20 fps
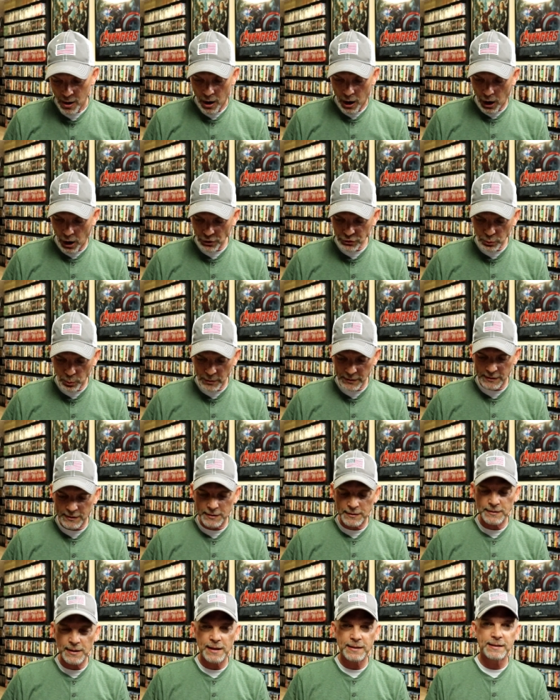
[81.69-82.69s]
I also wanted
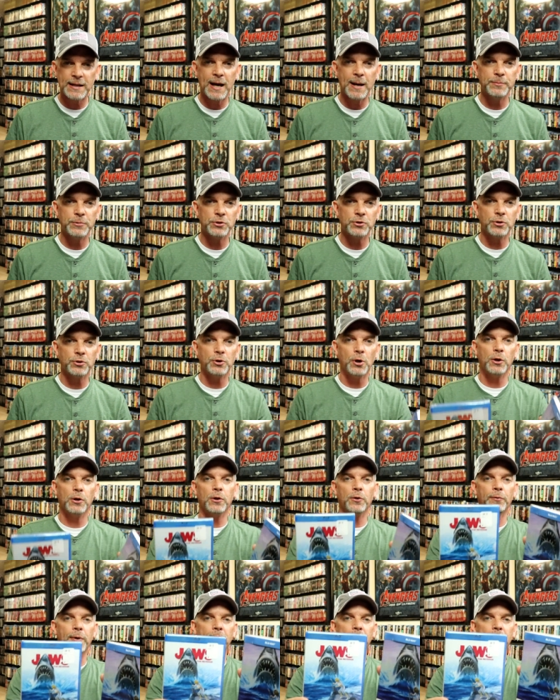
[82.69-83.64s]
to take time just to show you the